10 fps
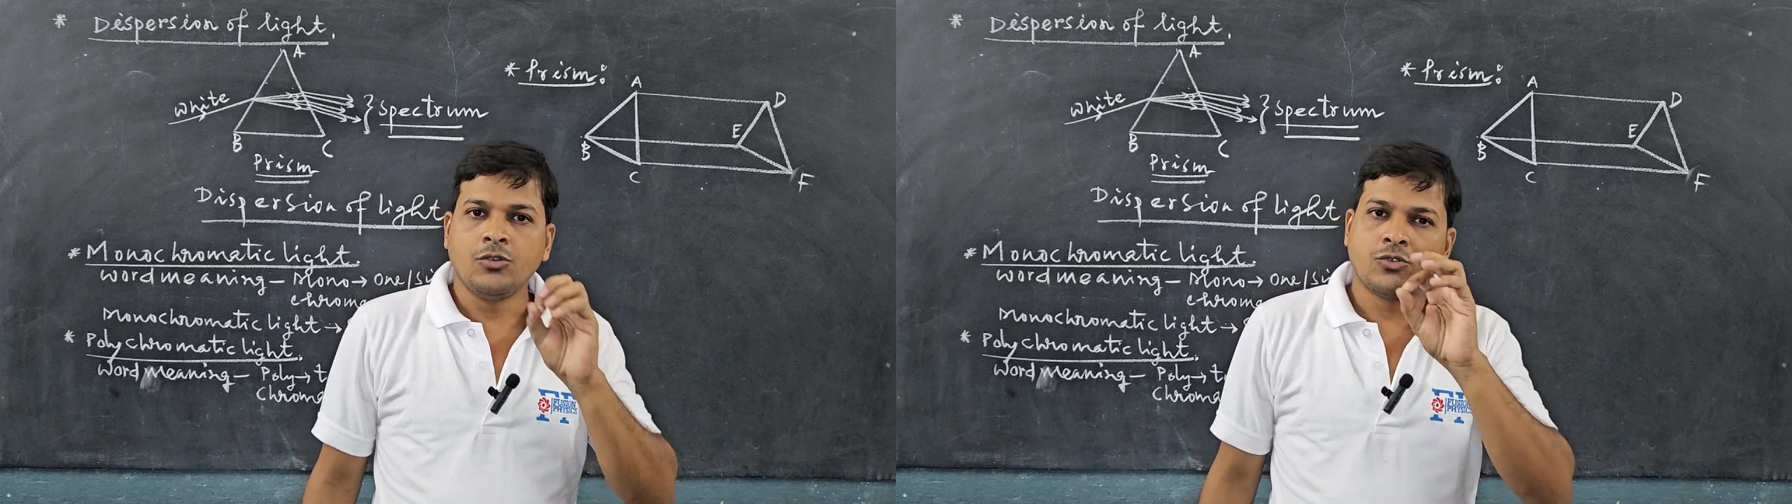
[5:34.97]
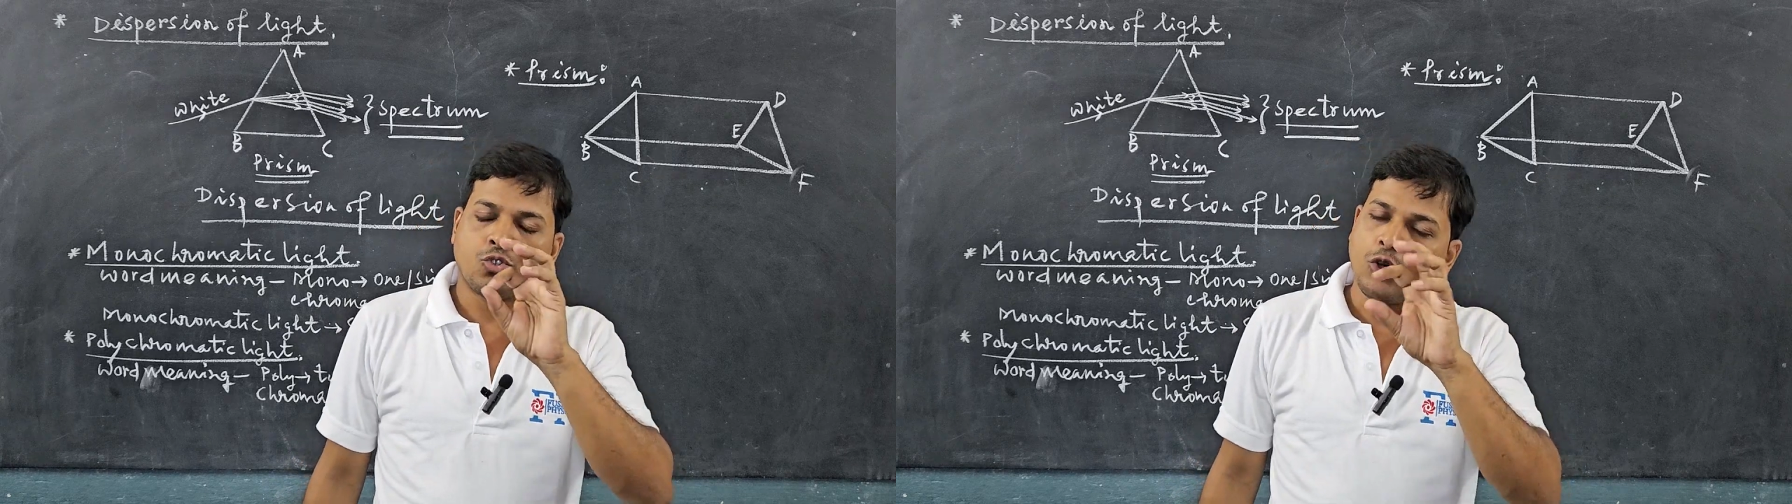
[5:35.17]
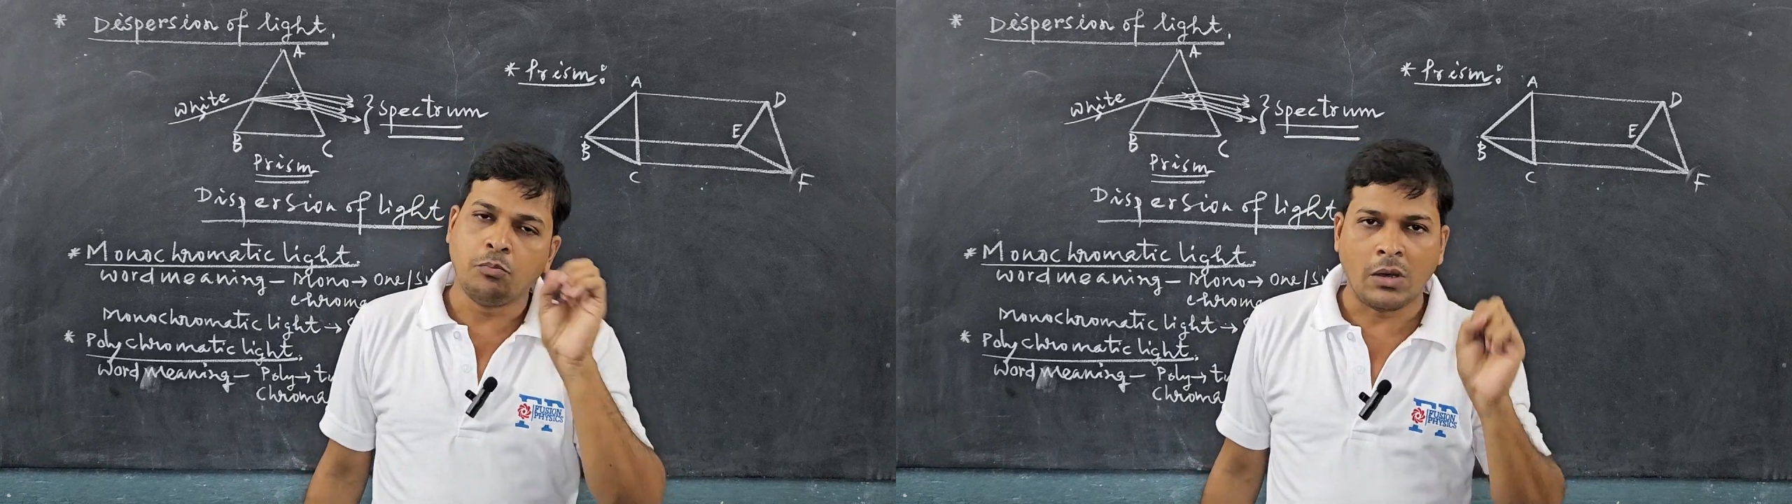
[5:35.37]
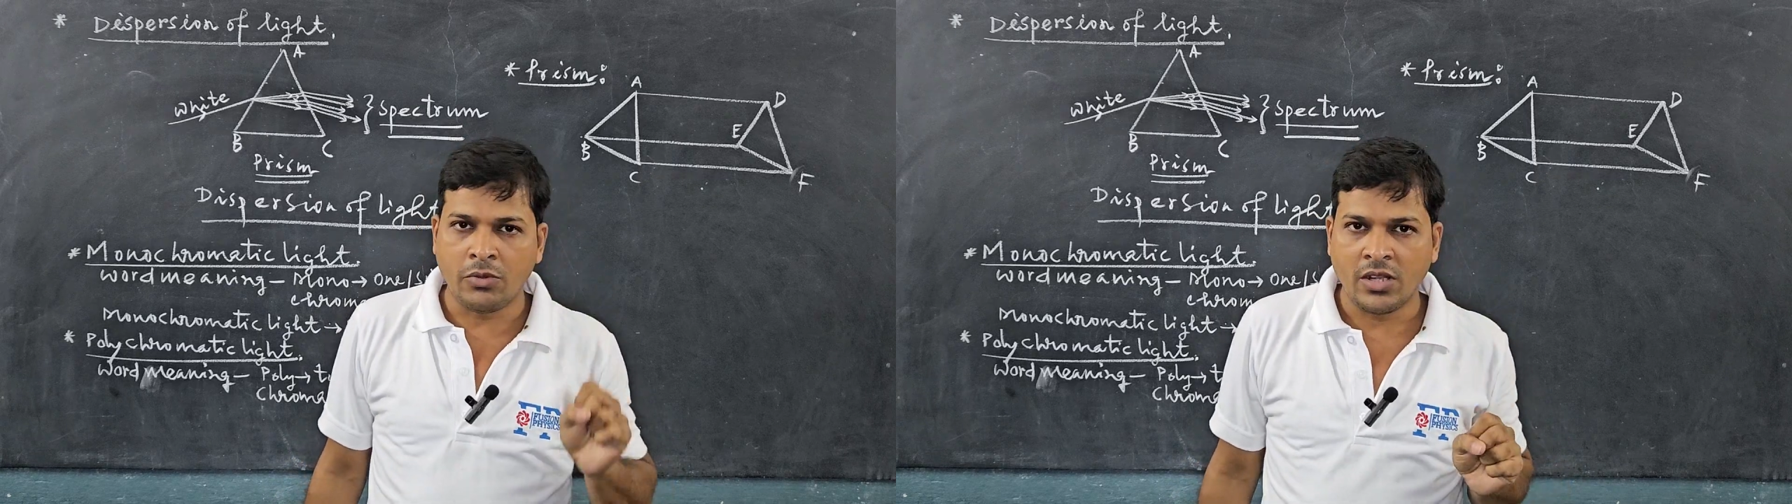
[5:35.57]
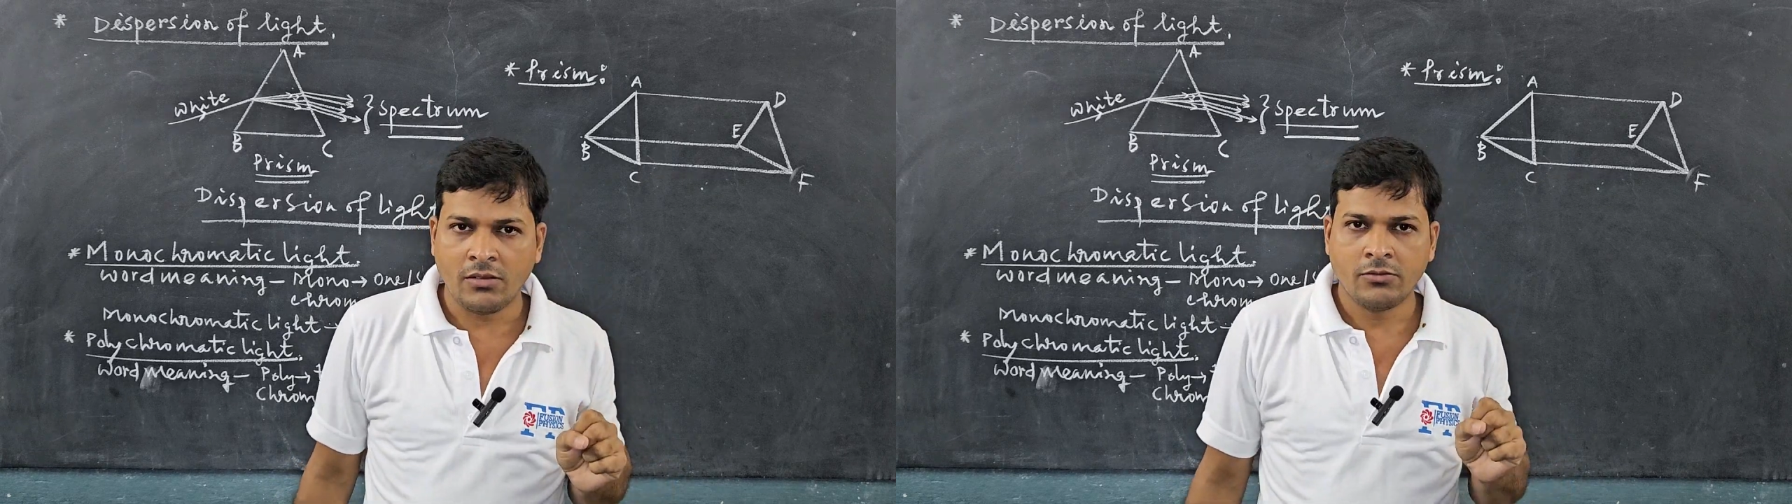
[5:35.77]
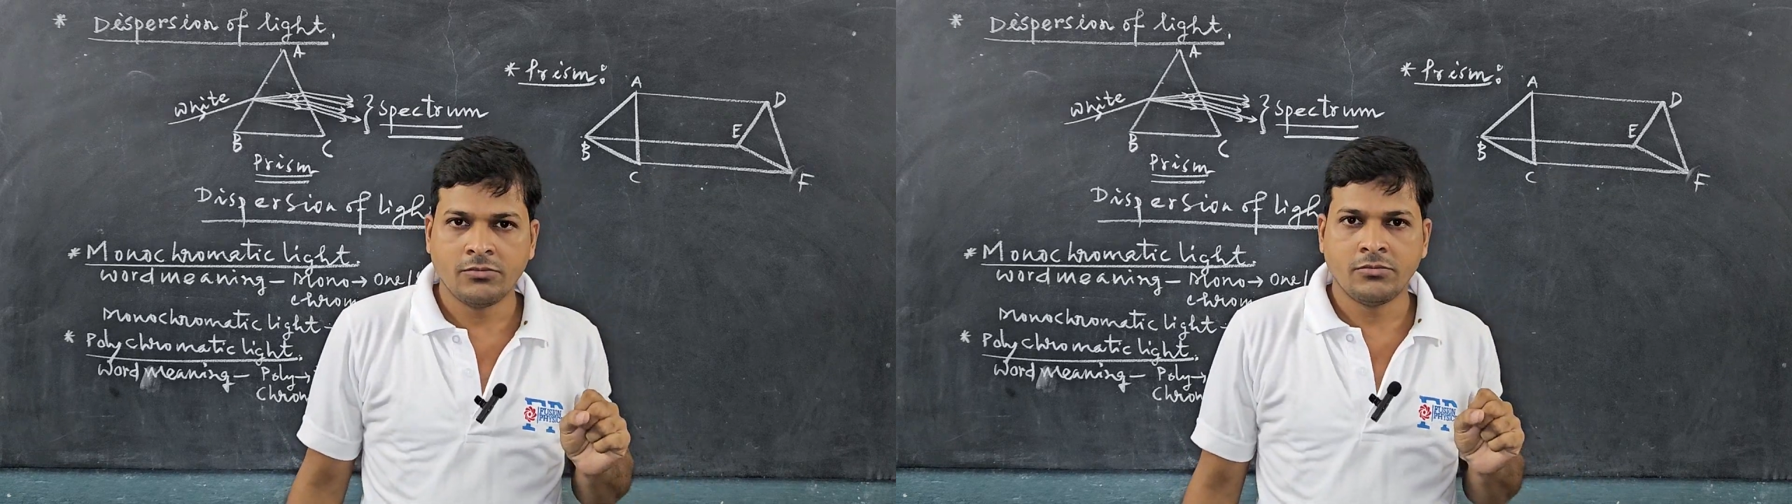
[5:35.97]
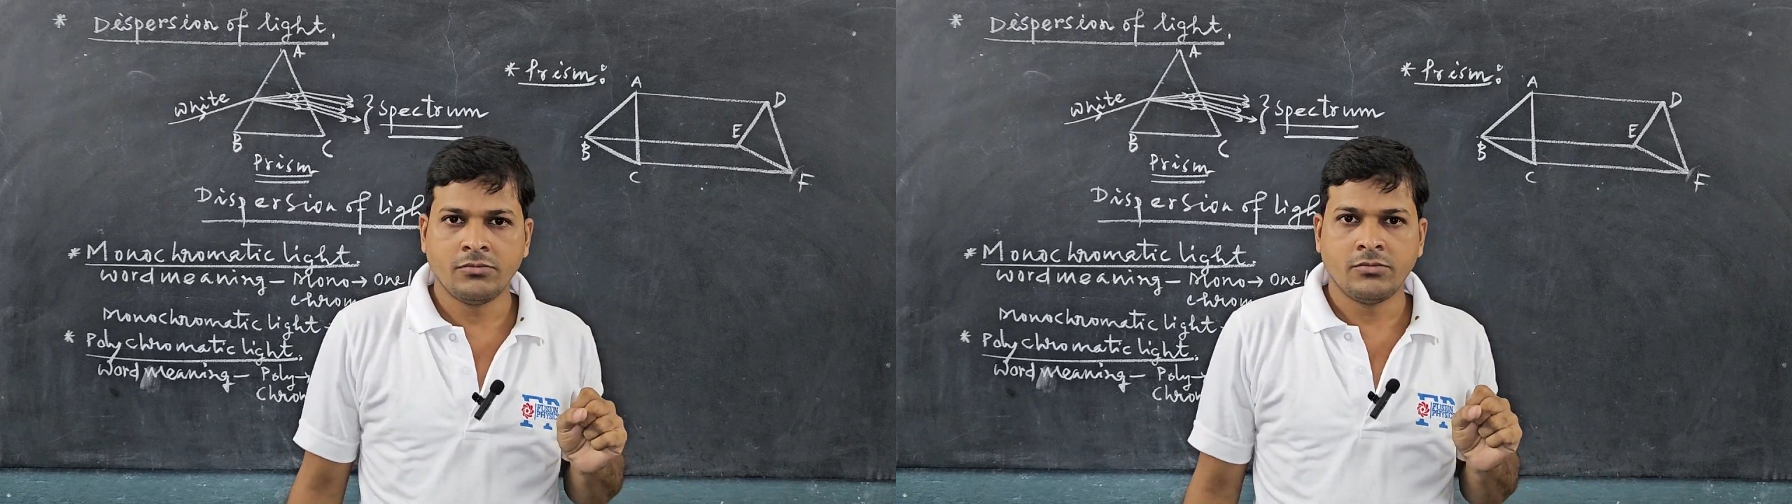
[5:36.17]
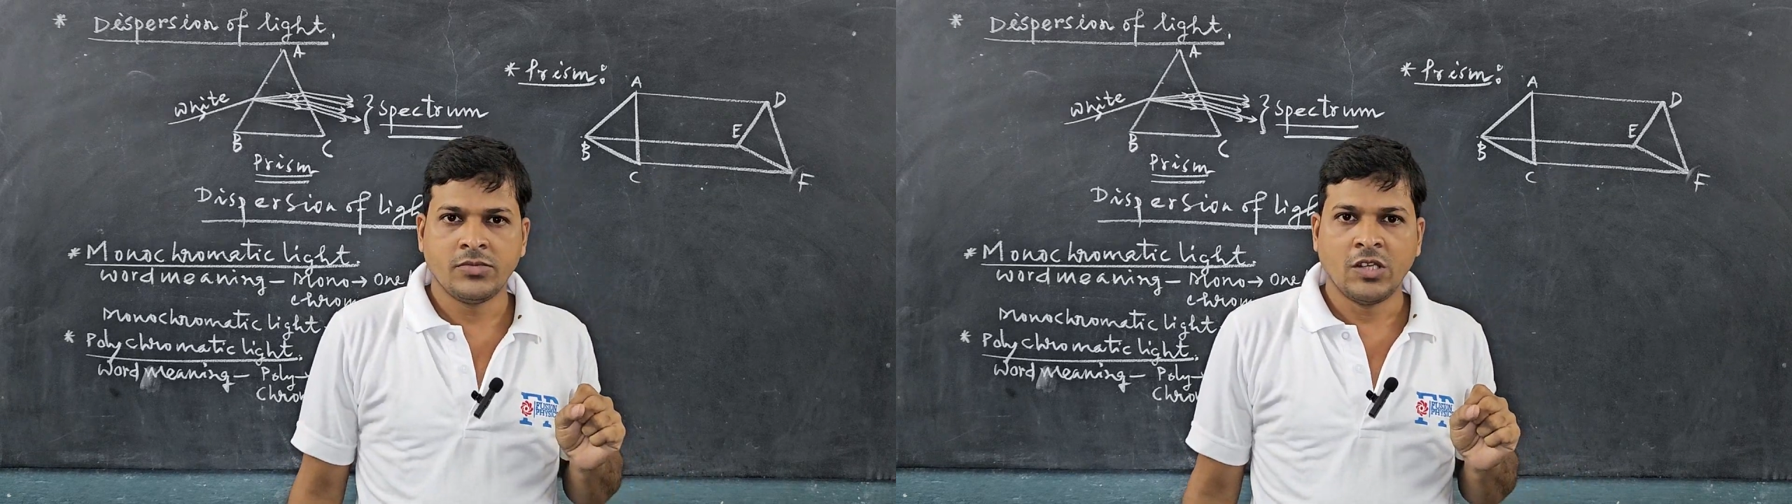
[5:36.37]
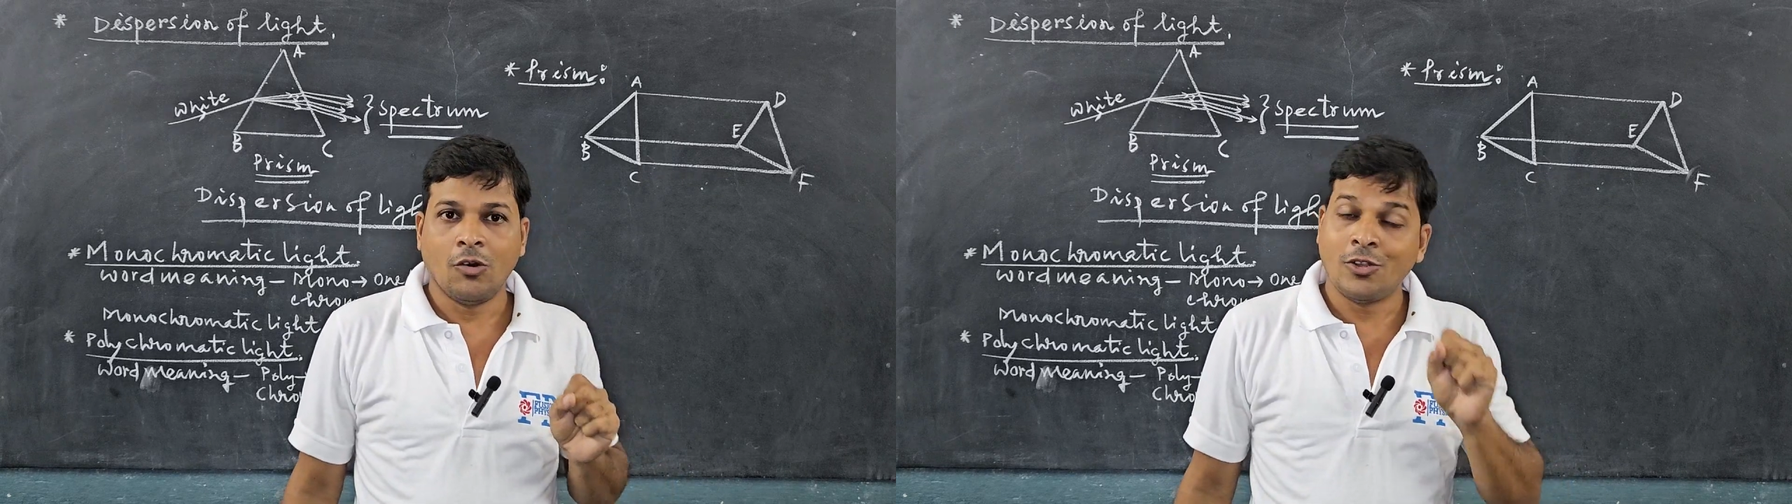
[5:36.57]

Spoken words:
soap bubble.